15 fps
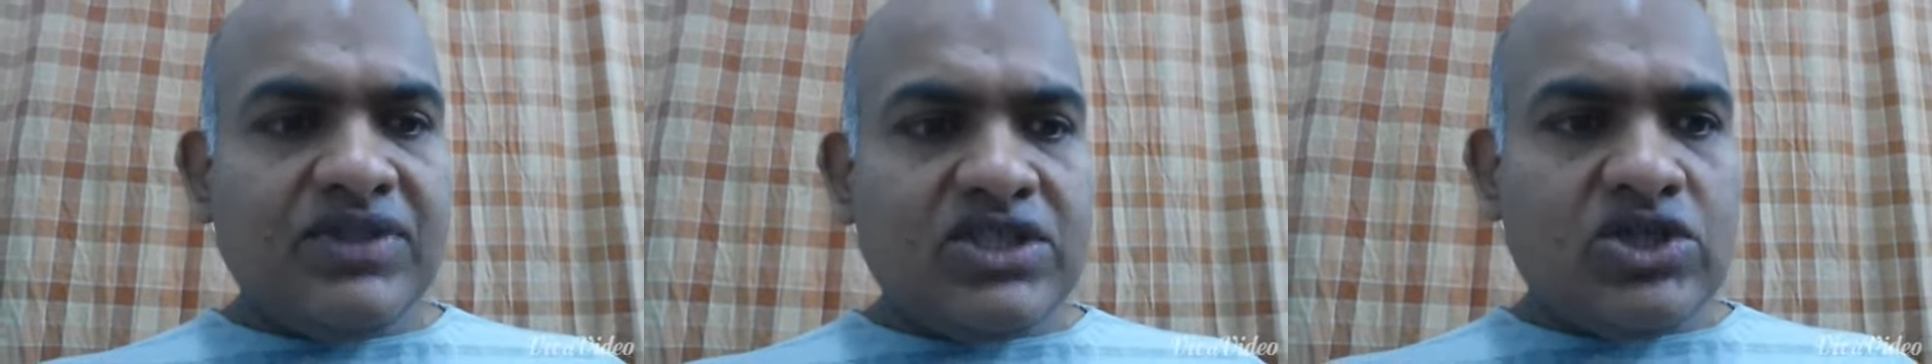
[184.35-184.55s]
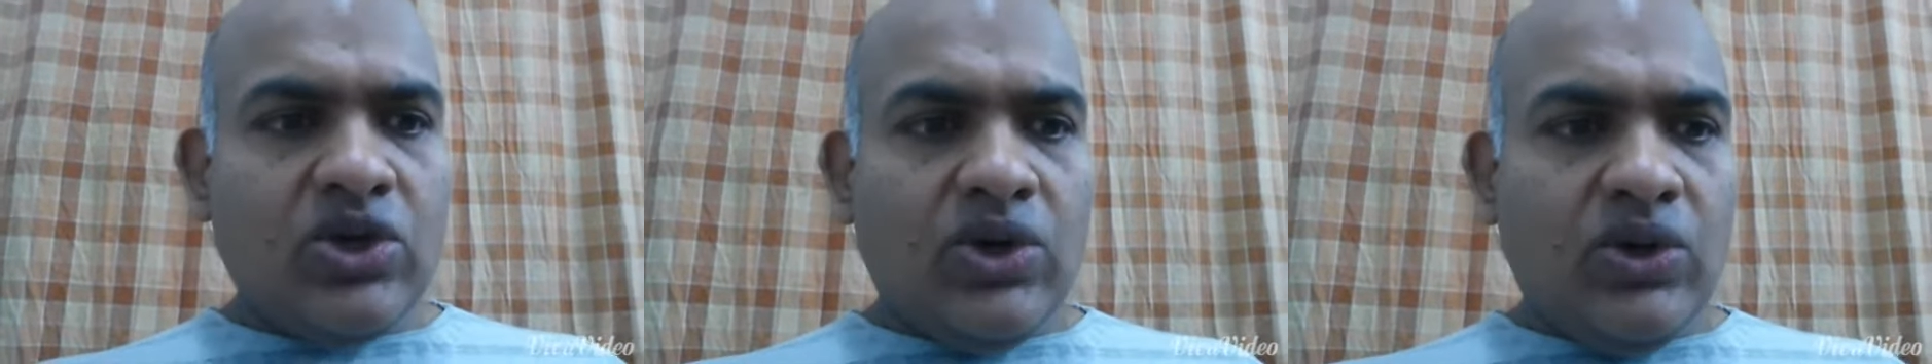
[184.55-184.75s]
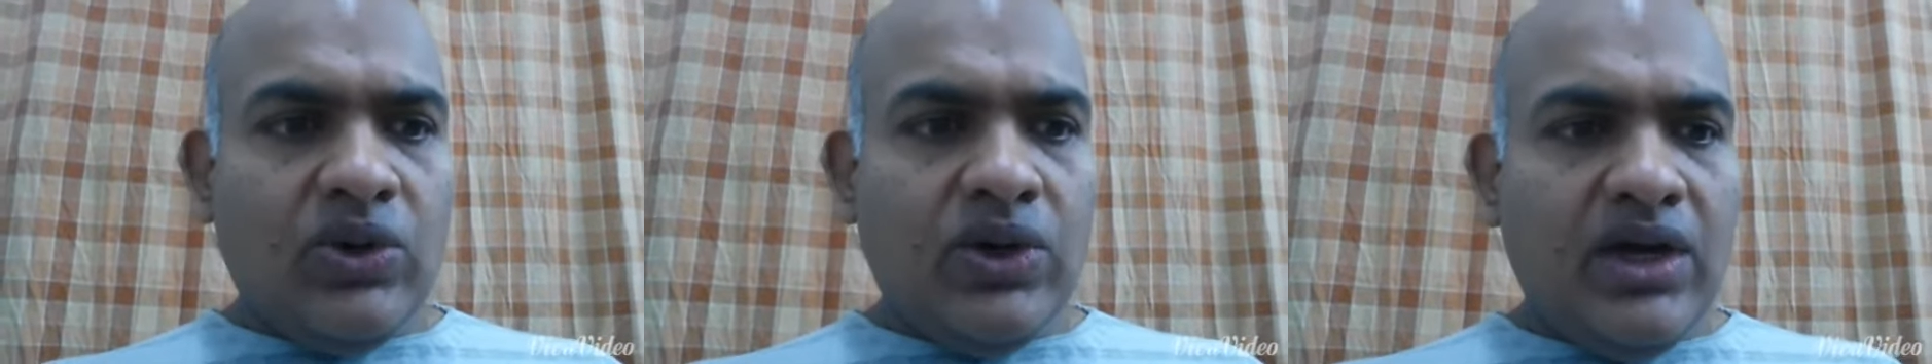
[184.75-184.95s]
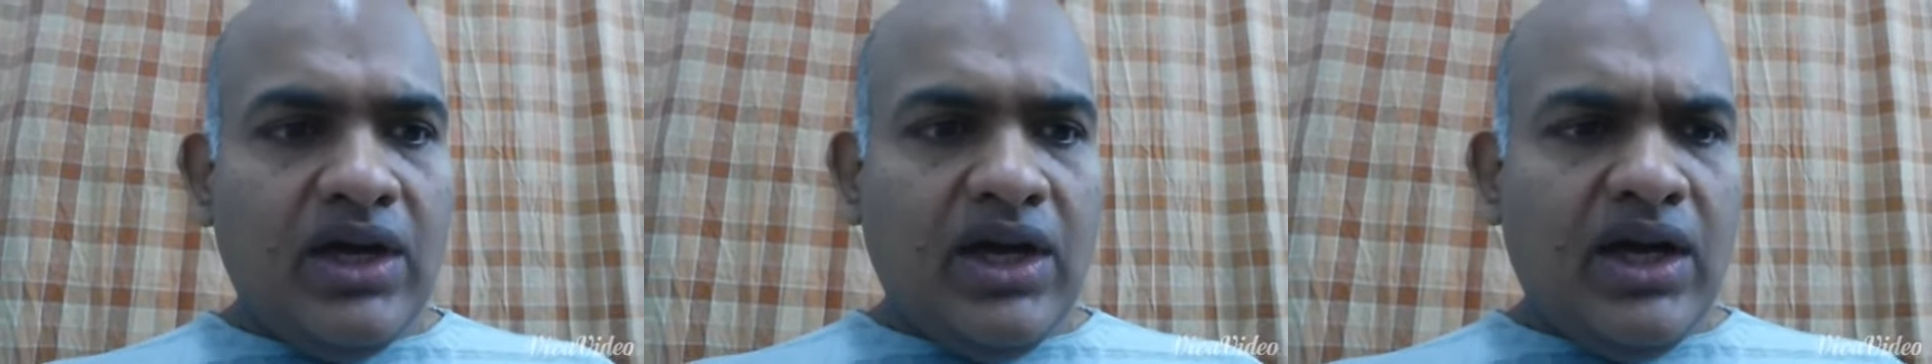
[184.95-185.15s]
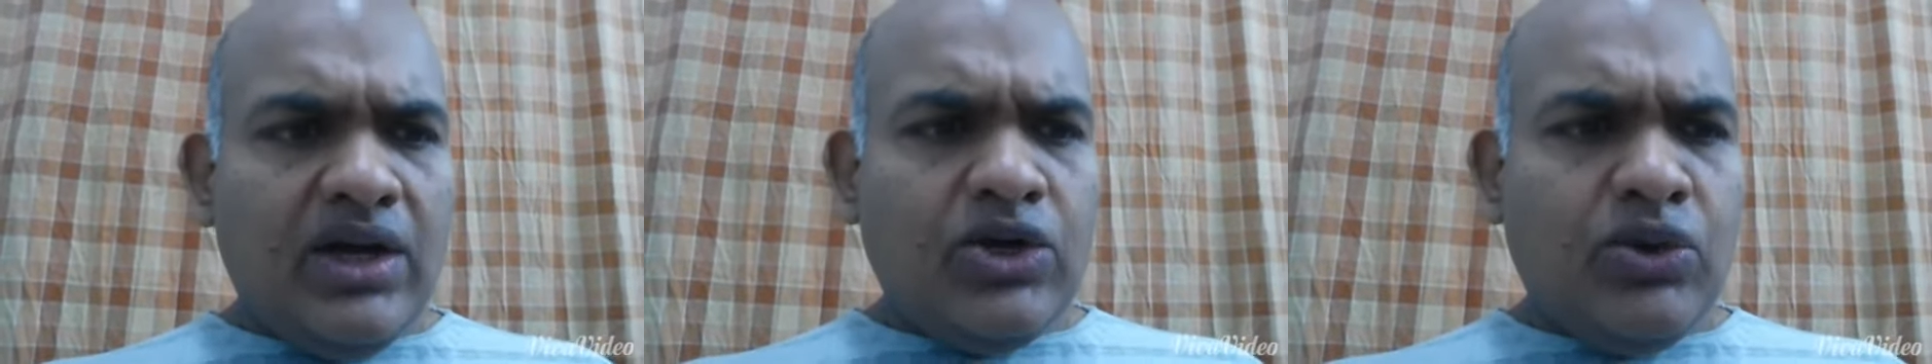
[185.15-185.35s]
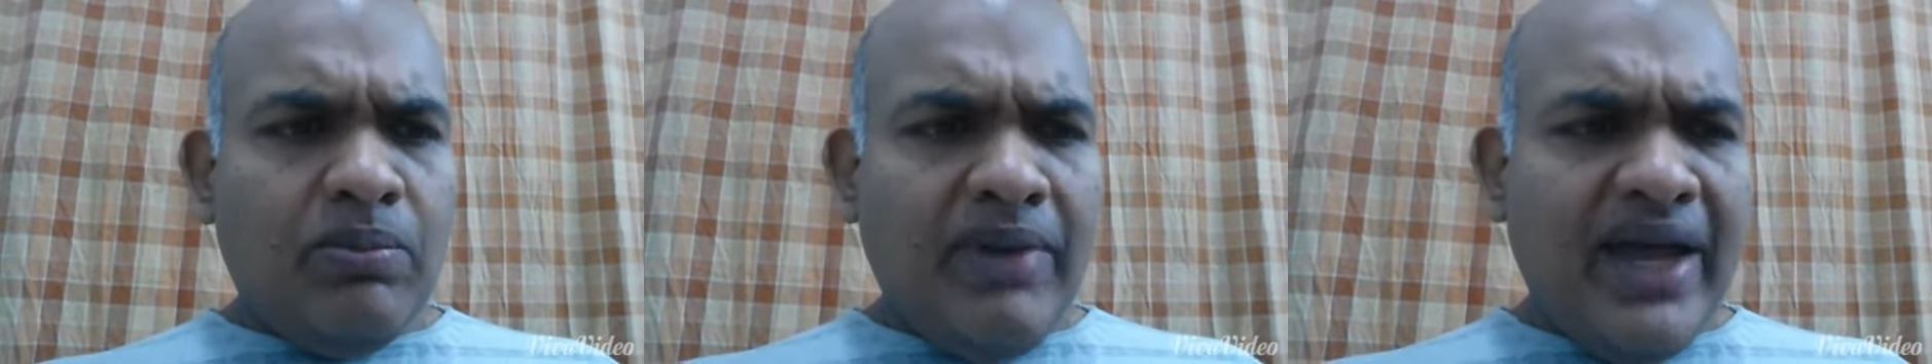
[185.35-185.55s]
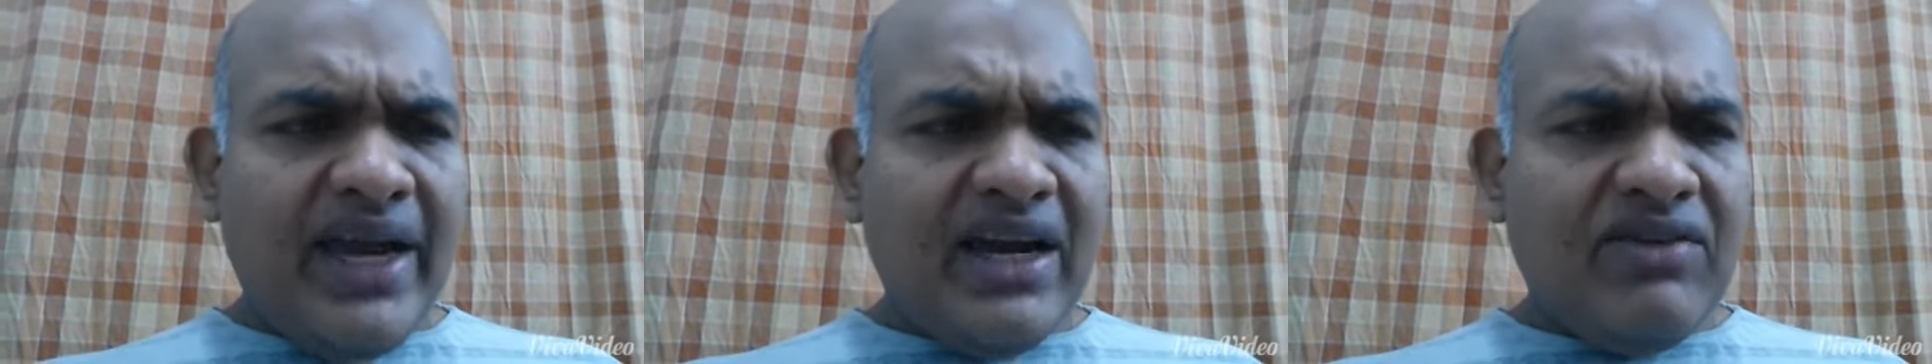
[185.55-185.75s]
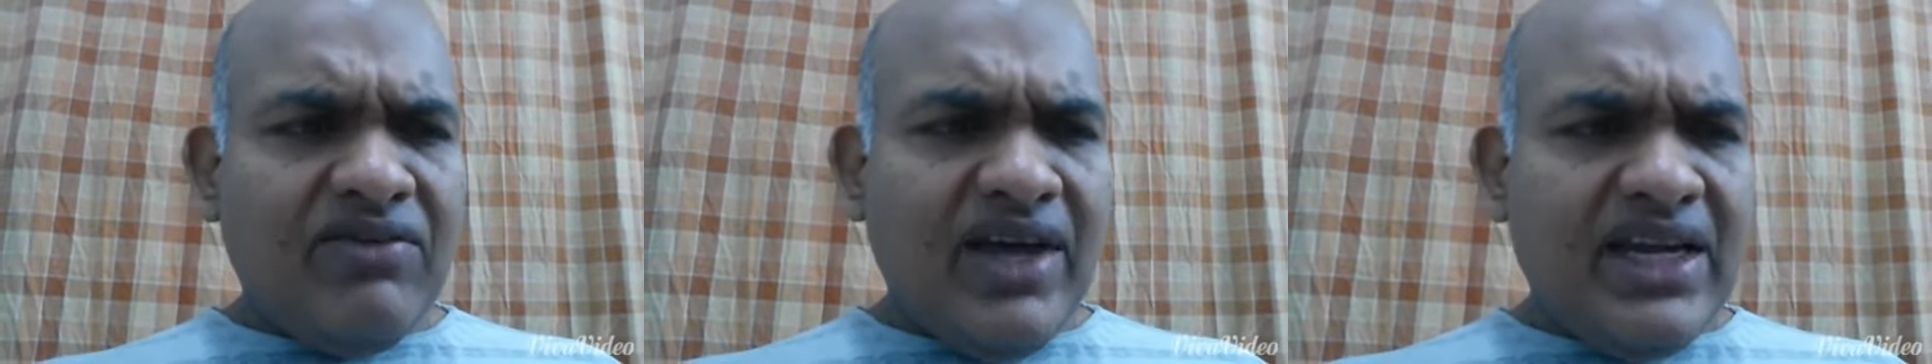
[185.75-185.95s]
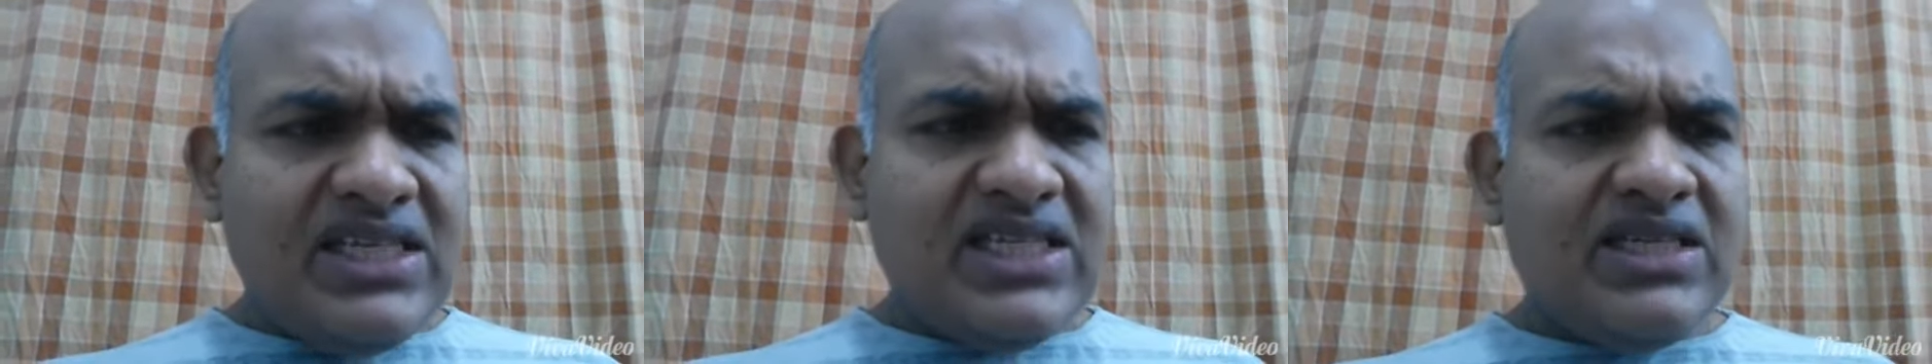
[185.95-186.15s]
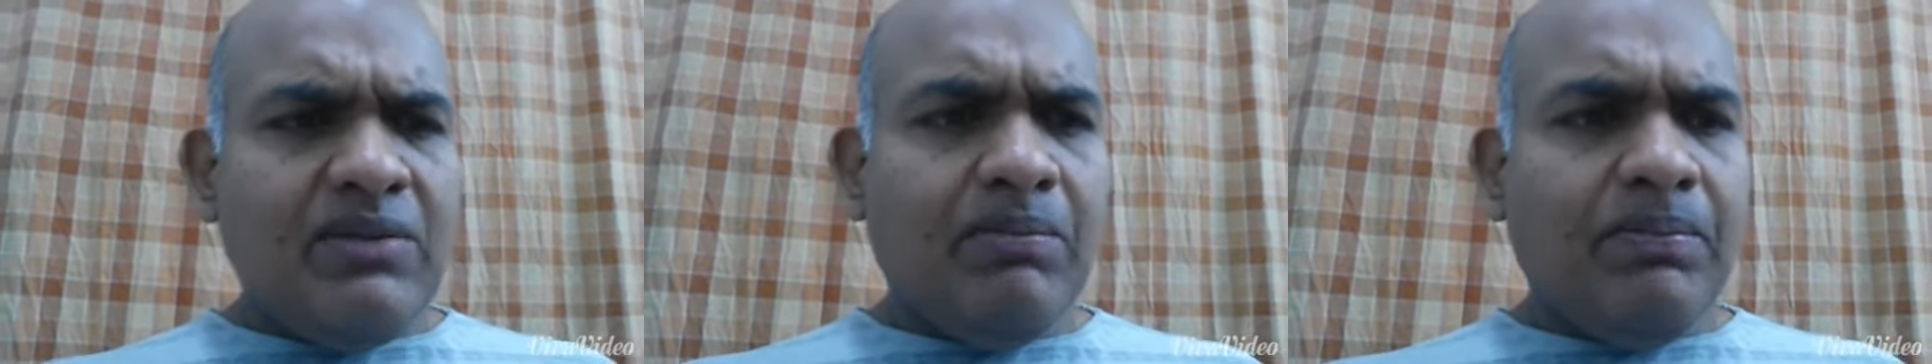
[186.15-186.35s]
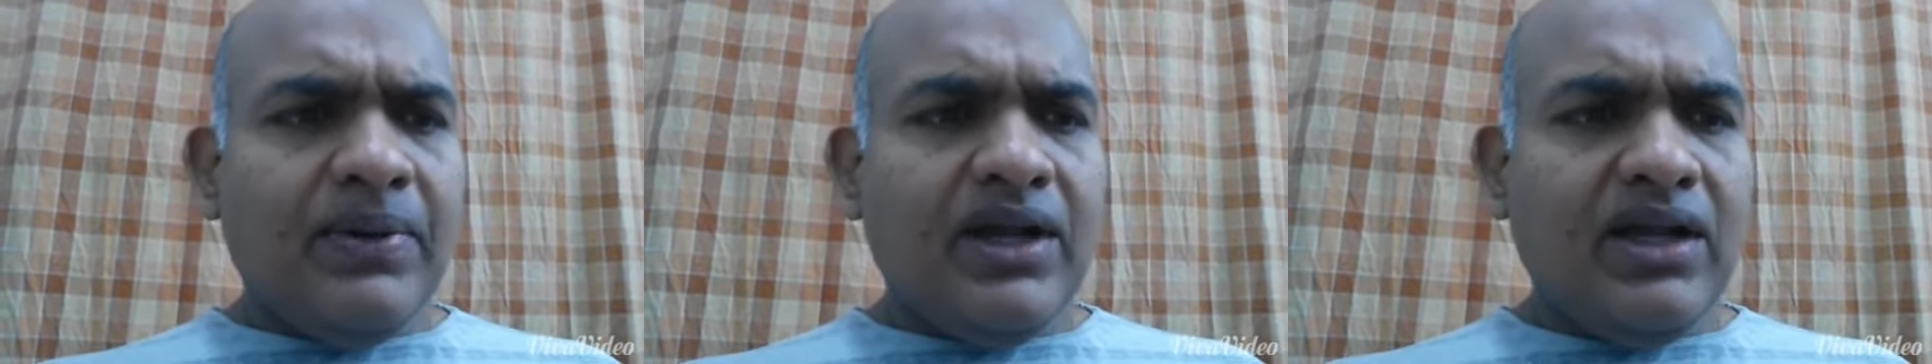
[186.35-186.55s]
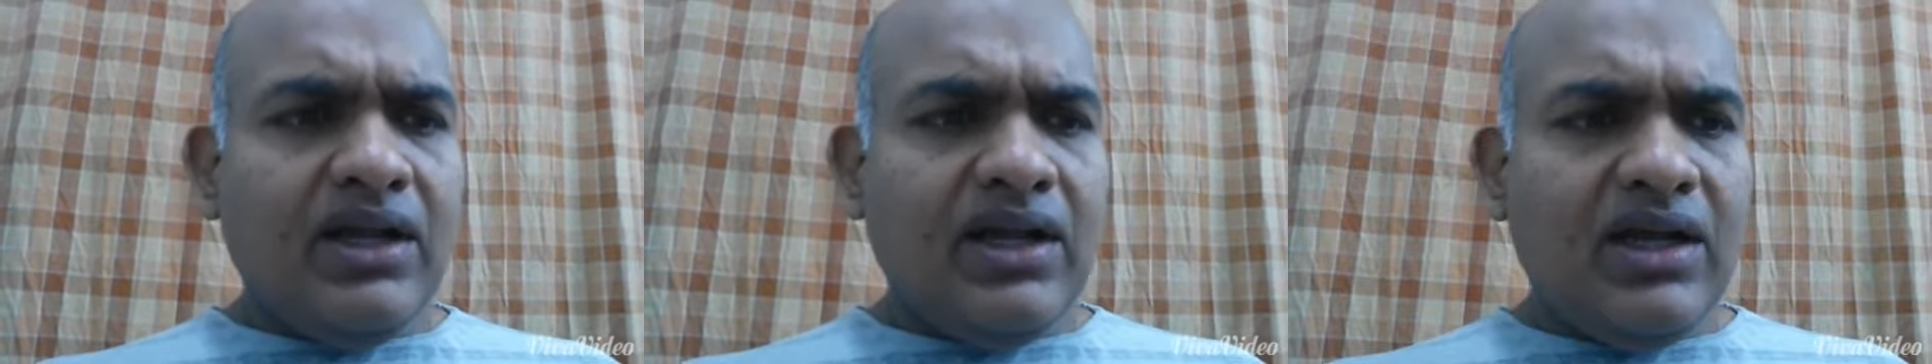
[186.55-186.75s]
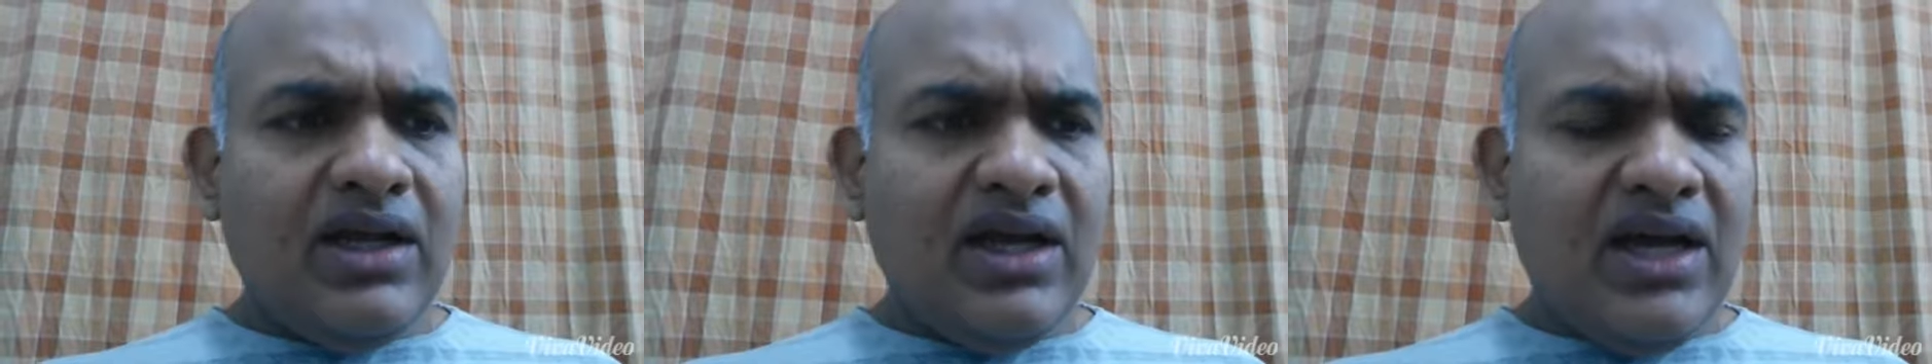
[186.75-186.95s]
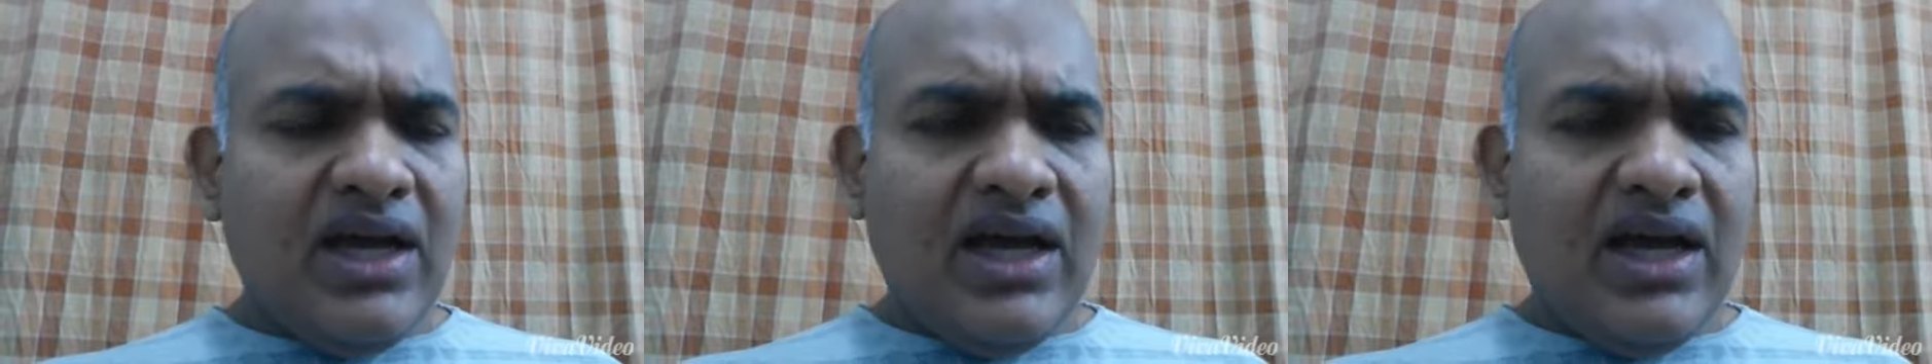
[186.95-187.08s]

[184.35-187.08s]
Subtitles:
So to make it very simple,